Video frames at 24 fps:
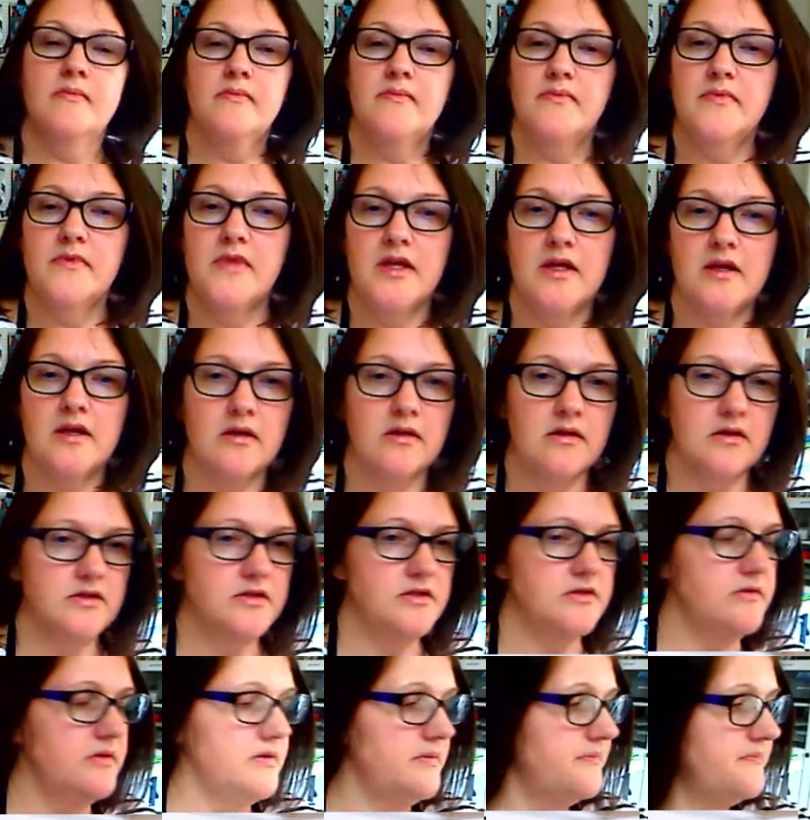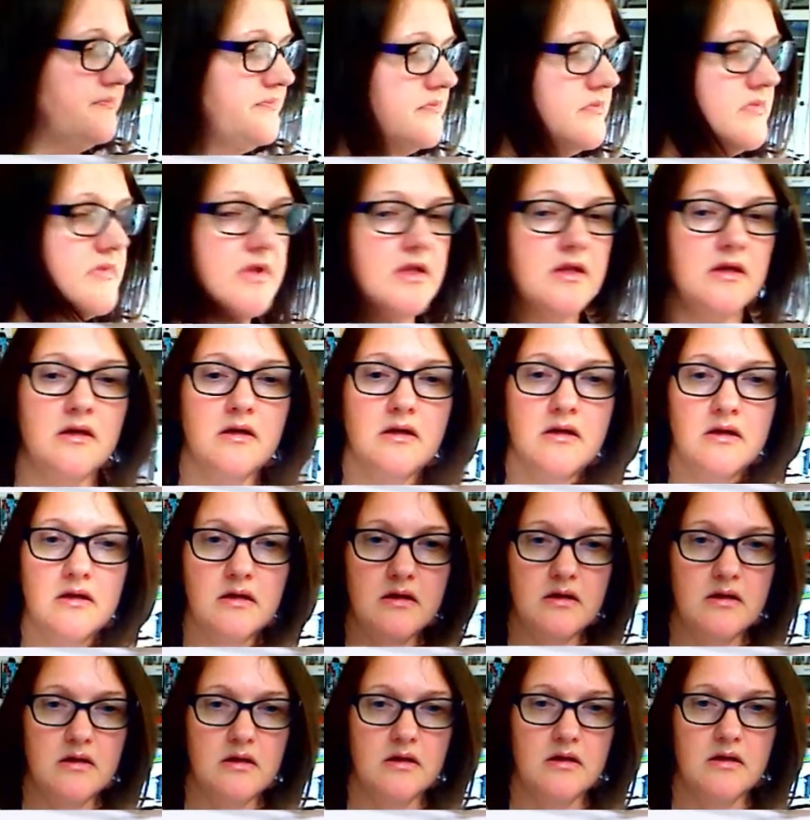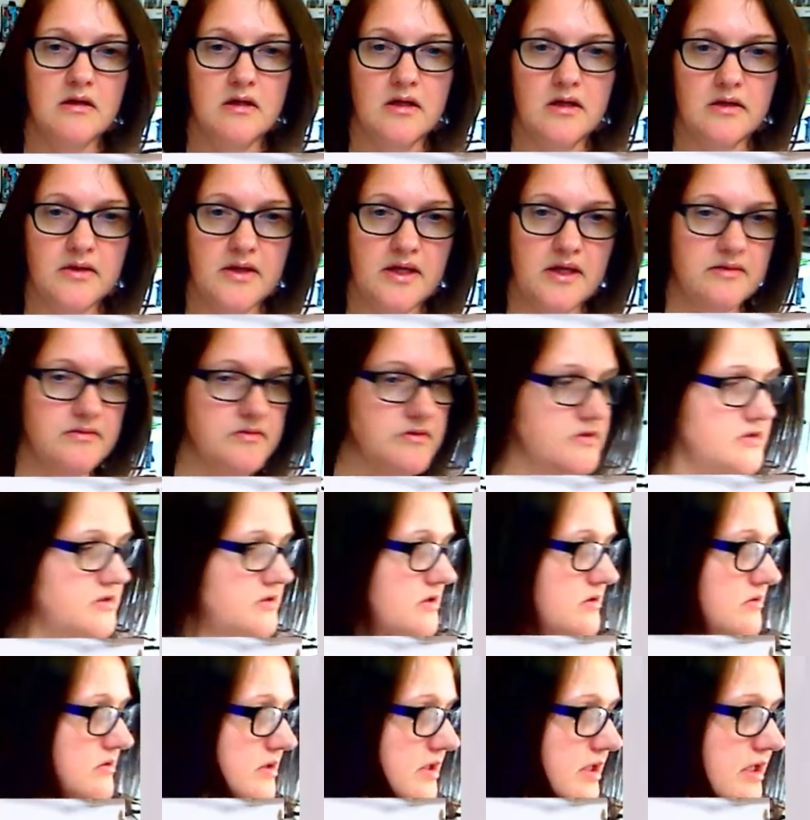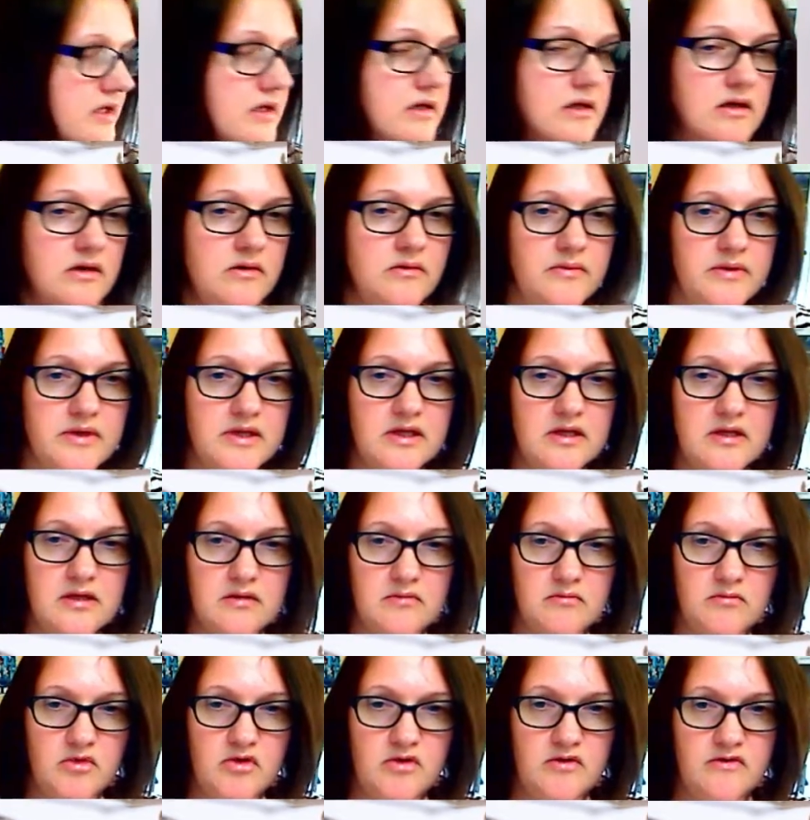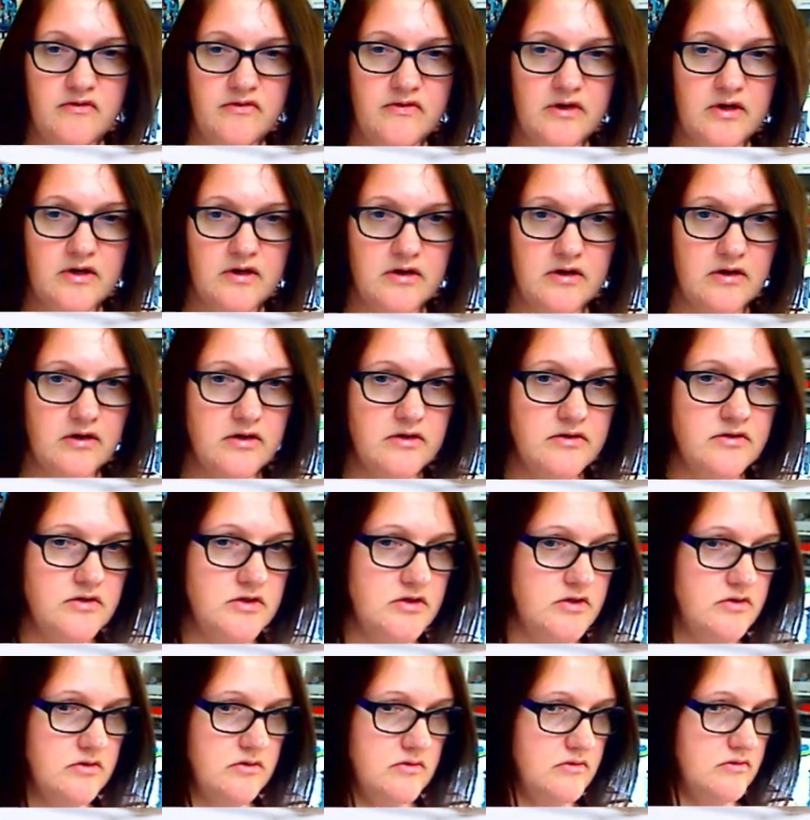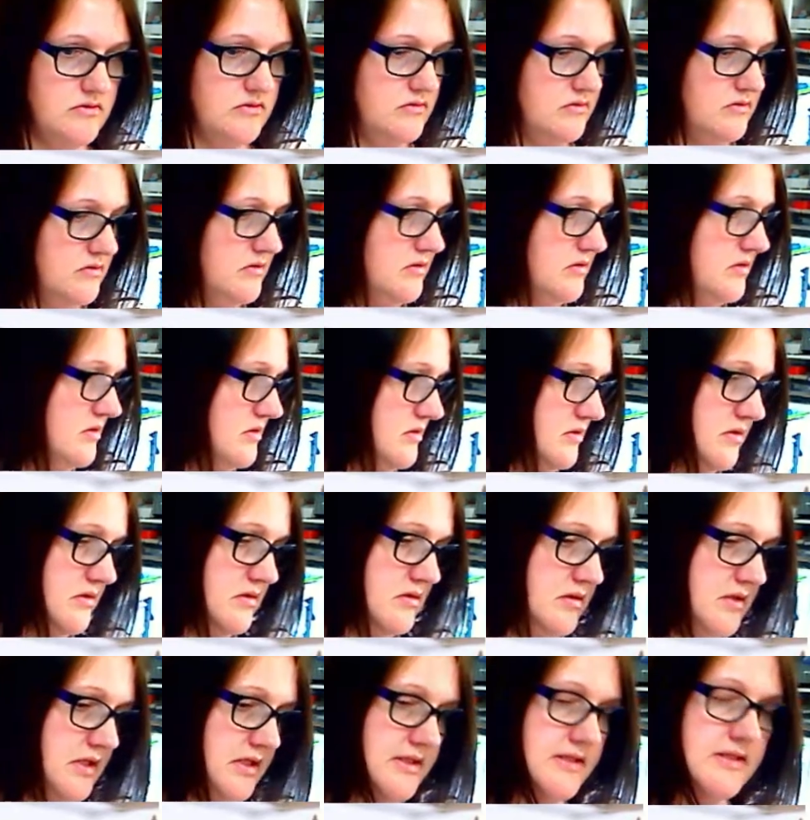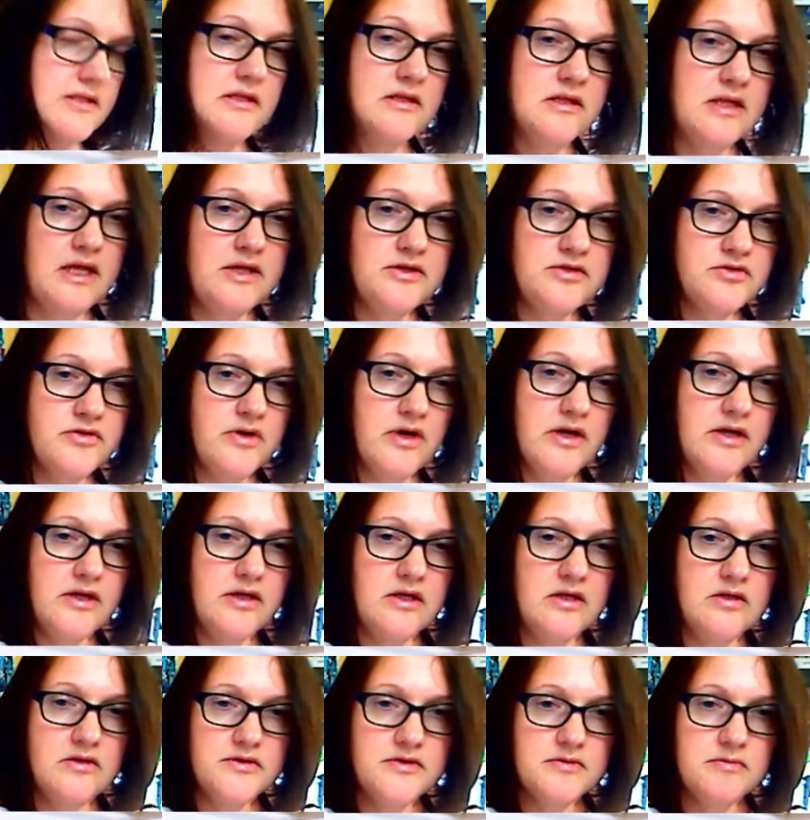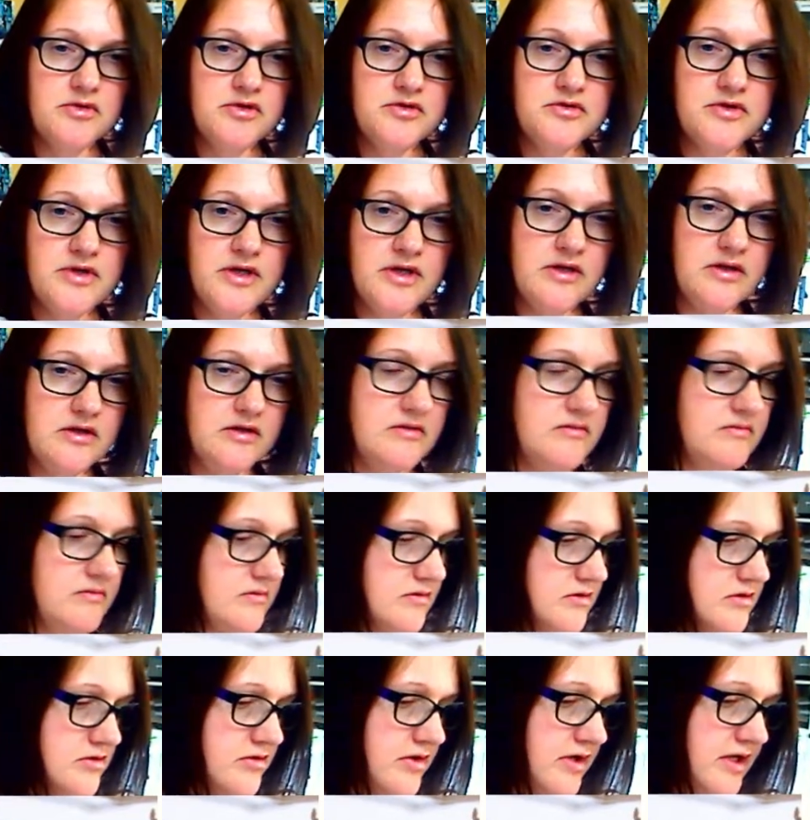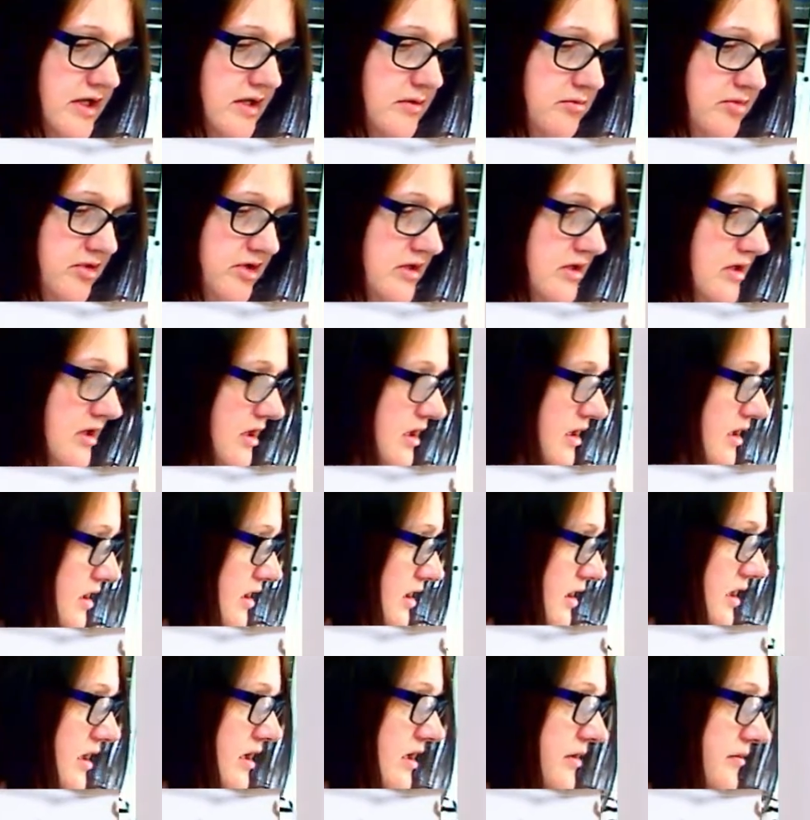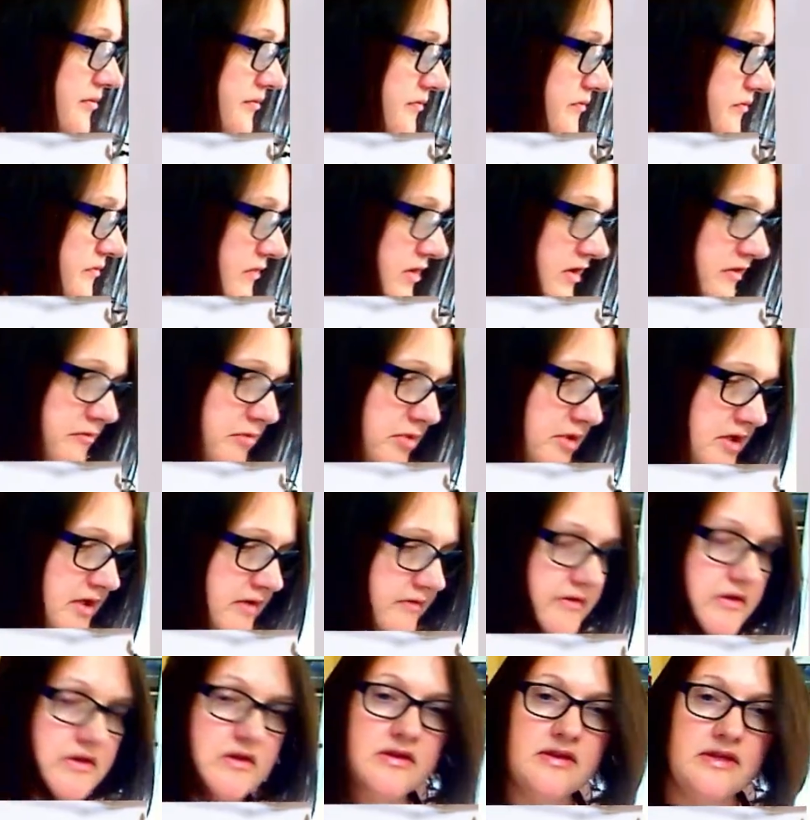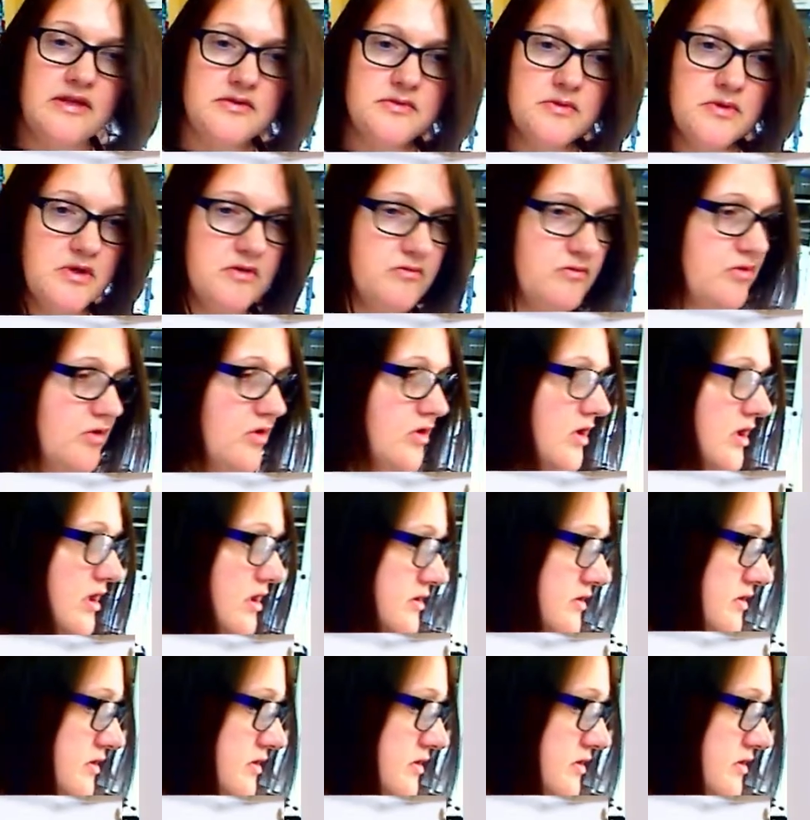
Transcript: That ought to do it. Okay, so now we can move on to, let's let that dry. You can use a blow dryer to dry it, but we have plenty of other things we can work on.